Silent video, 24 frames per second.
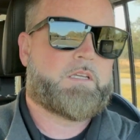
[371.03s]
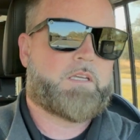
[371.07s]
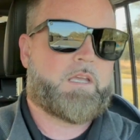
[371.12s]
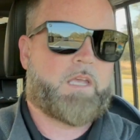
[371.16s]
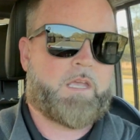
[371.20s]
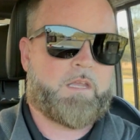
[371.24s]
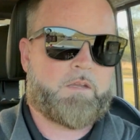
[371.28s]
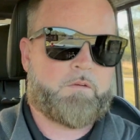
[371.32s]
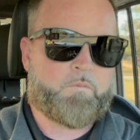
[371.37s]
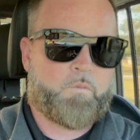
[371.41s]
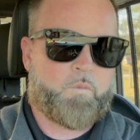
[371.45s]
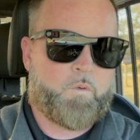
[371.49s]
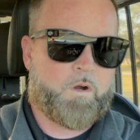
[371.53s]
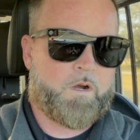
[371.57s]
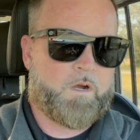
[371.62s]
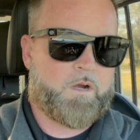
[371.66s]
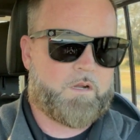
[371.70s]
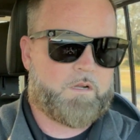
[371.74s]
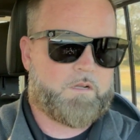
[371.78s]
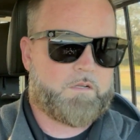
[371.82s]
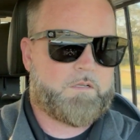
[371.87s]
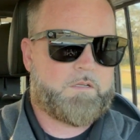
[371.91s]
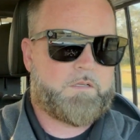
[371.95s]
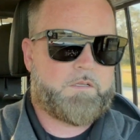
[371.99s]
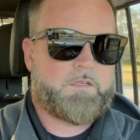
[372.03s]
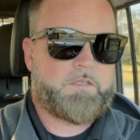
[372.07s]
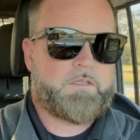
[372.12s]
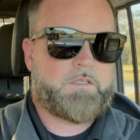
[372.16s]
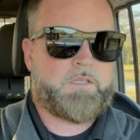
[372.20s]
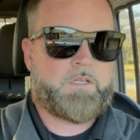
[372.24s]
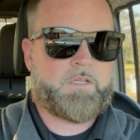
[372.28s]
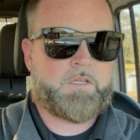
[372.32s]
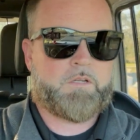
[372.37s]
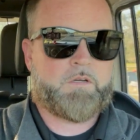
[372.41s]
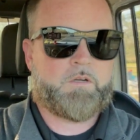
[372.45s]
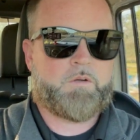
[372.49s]
and work.
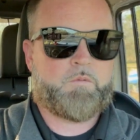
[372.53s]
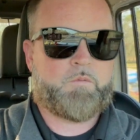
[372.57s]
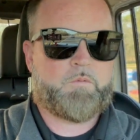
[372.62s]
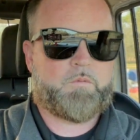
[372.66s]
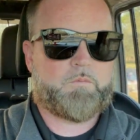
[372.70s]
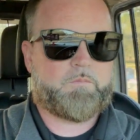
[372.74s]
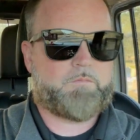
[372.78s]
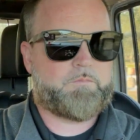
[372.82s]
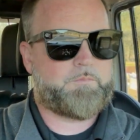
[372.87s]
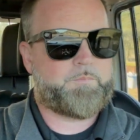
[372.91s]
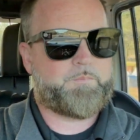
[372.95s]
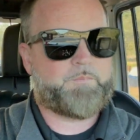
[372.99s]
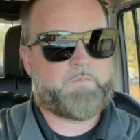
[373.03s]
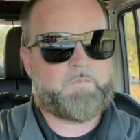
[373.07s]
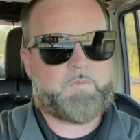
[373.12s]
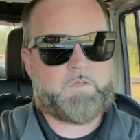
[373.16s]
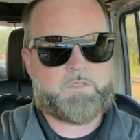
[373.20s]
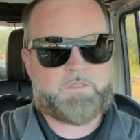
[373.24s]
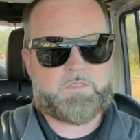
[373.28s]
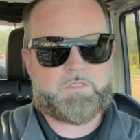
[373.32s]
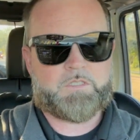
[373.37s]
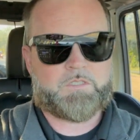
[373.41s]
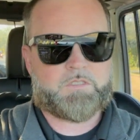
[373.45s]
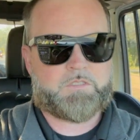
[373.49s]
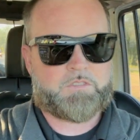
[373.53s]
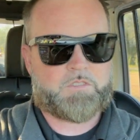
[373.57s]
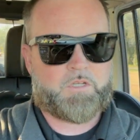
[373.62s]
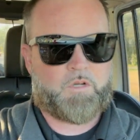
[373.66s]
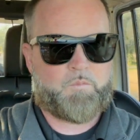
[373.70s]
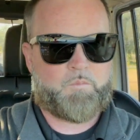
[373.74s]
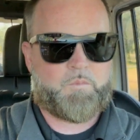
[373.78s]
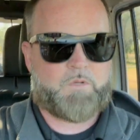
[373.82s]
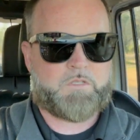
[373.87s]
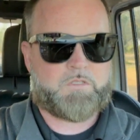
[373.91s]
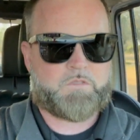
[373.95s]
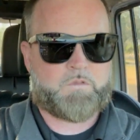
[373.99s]
You know, there's just so
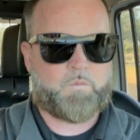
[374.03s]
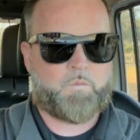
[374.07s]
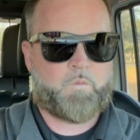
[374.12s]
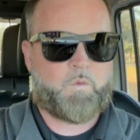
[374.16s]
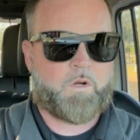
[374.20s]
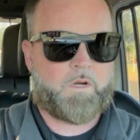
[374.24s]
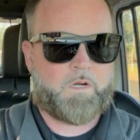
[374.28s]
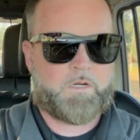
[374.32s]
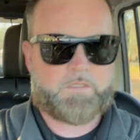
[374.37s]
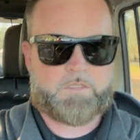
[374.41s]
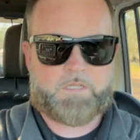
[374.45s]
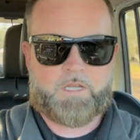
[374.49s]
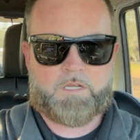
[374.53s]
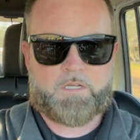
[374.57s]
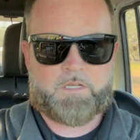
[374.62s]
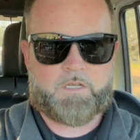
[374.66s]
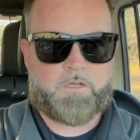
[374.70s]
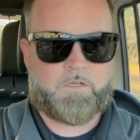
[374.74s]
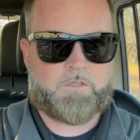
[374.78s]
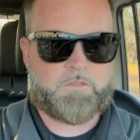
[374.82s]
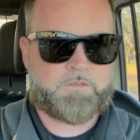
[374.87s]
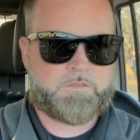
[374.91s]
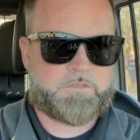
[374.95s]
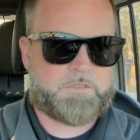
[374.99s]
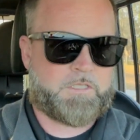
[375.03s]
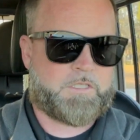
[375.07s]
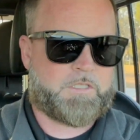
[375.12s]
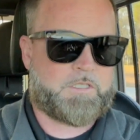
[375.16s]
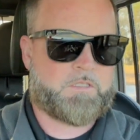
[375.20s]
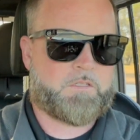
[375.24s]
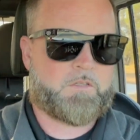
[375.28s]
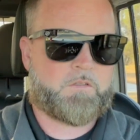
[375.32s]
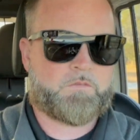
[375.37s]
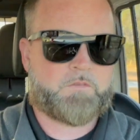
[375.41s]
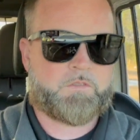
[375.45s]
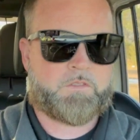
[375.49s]
much work that goes
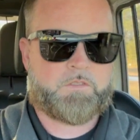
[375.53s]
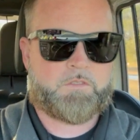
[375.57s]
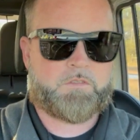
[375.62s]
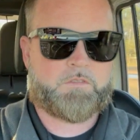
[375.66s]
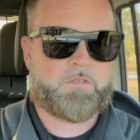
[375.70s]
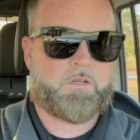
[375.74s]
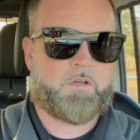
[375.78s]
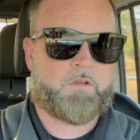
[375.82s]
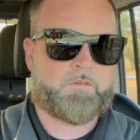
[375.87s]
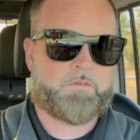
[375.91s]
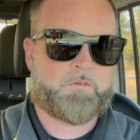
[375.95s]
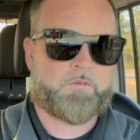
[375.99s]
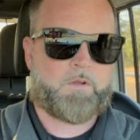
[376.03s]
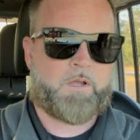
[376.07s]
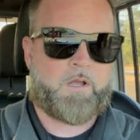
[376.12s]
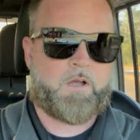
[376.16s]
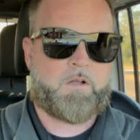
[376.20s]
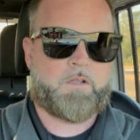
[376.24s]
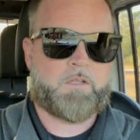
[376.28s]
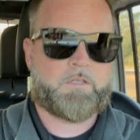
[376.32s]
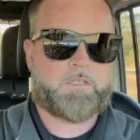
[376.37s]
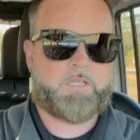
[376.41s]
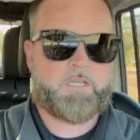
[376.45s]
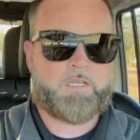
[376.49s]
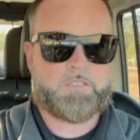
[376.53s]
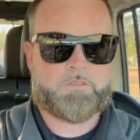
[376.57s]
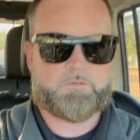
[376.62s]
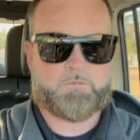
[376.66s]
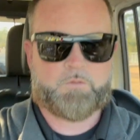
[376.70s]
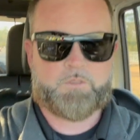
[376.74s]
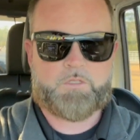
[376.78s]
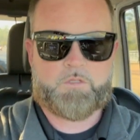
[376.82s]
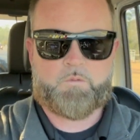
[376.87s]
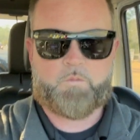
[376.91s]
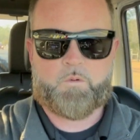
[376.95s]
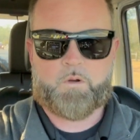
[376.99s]
in on the holidays.
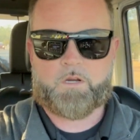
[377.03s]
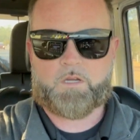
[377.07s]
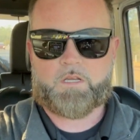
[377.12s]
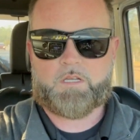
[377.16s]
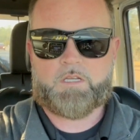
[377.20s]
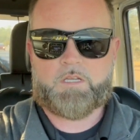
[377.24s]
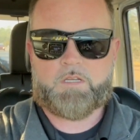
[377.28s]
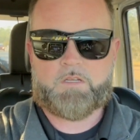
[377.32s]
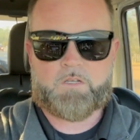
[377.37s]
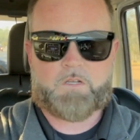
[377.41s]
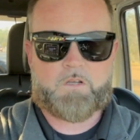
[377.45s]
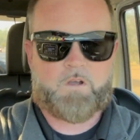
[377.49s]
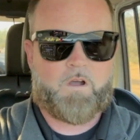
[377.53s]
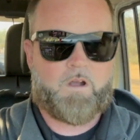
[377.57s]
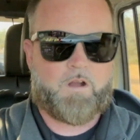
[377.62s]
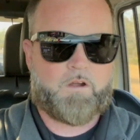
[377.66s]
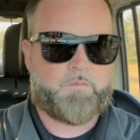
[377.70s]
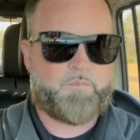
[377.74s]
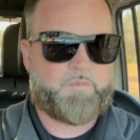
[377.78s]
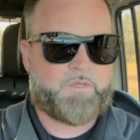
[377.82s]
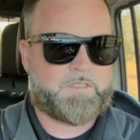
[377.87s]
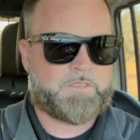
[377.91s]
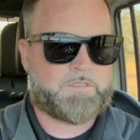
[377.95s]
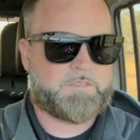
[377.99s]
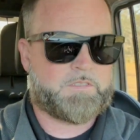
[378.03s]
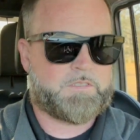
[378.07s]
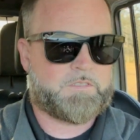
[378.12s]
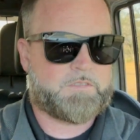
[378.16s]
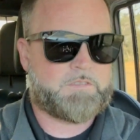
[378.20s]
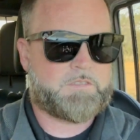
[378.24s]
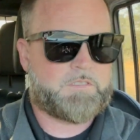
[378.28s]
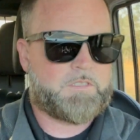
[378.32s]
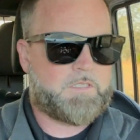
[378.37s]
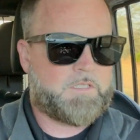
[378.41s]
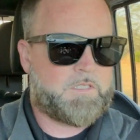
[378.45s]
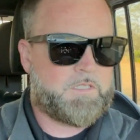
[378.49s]
When you're working in the car
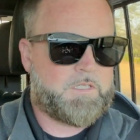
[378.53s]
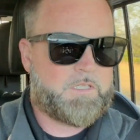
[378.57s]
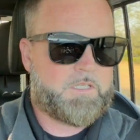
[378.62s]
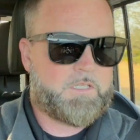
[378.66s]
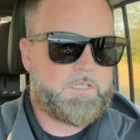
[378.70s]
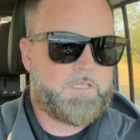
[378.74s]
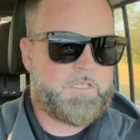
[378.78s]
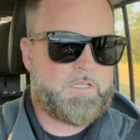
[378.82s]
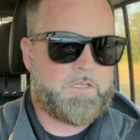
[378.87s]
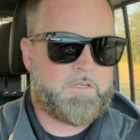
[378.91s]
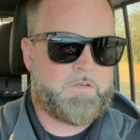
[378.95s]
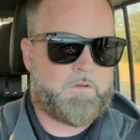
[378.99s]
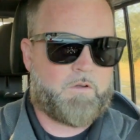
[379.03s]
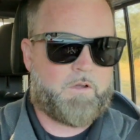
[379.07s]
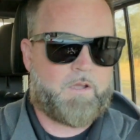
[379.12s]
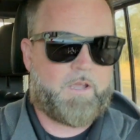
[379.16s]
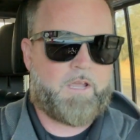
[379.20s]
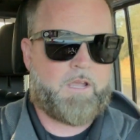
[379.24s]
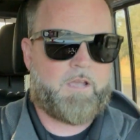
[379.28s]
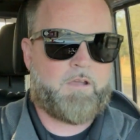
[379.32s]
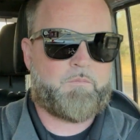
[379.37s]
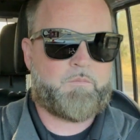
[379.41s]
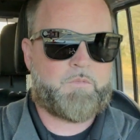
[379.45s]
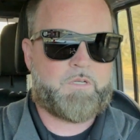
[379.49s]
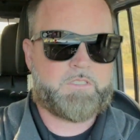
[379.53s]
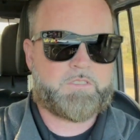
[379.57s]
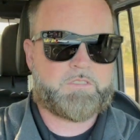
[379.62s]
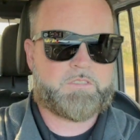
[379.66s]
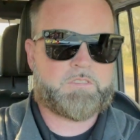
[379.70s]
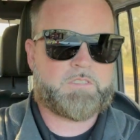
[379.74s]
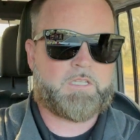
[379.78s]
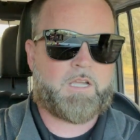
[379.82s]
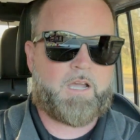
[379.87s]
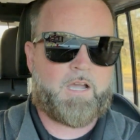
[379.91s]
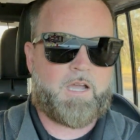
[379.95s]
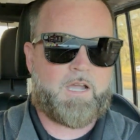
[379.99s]
business, you don't have
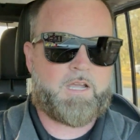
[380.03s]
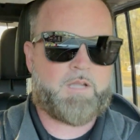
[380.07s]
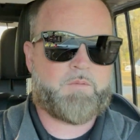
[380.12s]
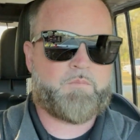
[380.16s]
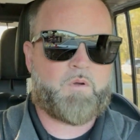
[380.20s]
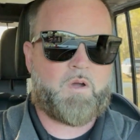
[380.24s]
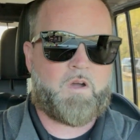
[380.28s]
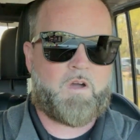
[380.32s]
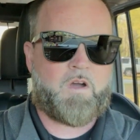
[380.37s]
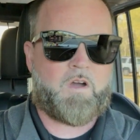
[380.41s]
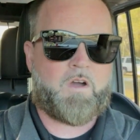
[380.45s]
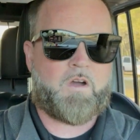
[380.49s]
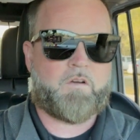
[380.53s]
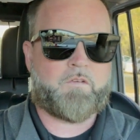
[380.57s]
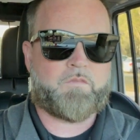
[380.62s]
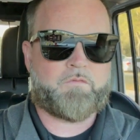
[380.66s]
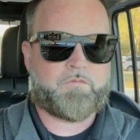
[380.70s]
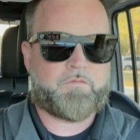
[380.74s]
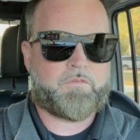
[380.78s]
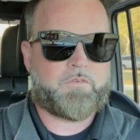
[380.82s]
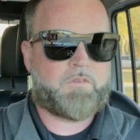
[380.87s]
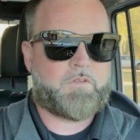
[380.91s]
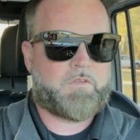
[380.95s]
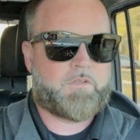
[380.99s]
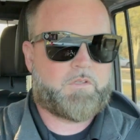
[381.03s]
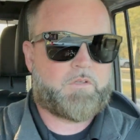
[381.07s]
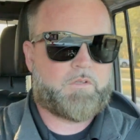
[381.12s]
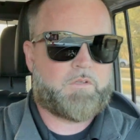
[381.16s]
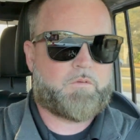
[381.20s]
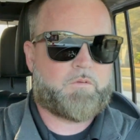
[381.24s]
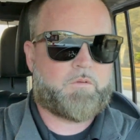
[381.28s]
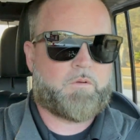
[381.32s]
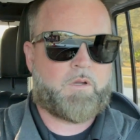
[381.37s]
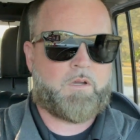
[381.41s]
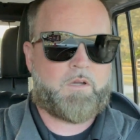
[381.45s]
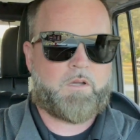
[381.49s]
much time off
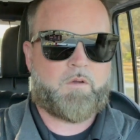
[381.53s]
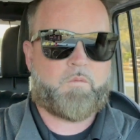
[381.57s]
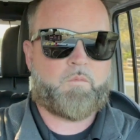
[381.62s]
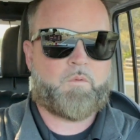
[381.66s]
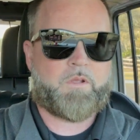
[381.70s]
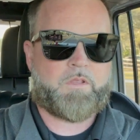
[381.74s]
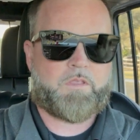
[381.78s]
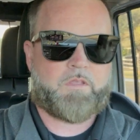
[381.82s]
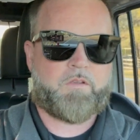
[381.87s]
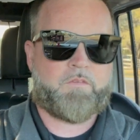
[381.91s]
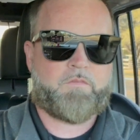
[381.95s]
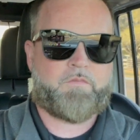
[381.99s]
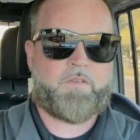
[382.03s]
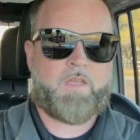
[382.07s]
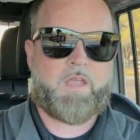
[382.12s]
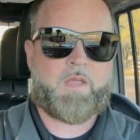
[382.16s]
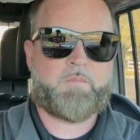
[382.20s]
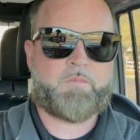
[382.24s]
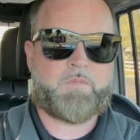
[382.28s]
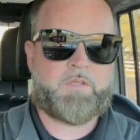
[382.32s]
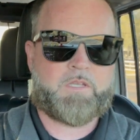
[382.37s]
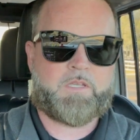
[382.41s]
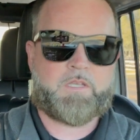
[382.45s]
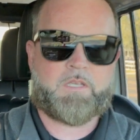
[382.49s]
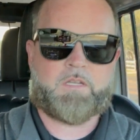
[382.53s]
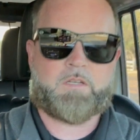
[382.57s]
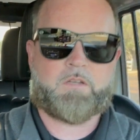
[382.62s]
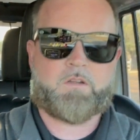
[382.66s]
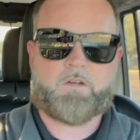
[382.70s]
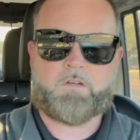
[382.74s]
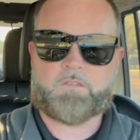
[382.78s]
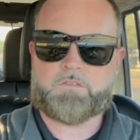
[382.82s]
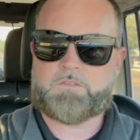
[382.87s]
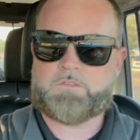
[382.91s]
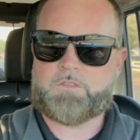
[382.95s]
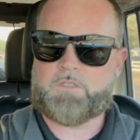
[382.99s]
with your family and
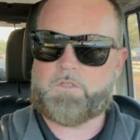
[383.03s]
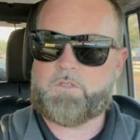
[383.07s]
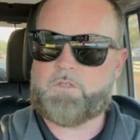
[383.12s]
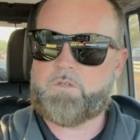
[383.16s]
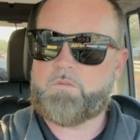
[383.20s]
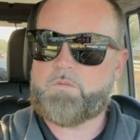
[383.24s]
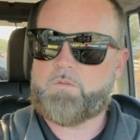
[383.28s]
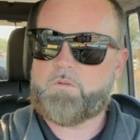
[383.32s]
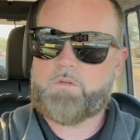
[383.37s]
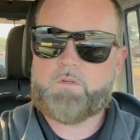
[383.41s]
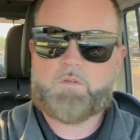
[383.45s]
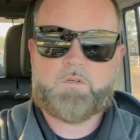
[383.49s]
also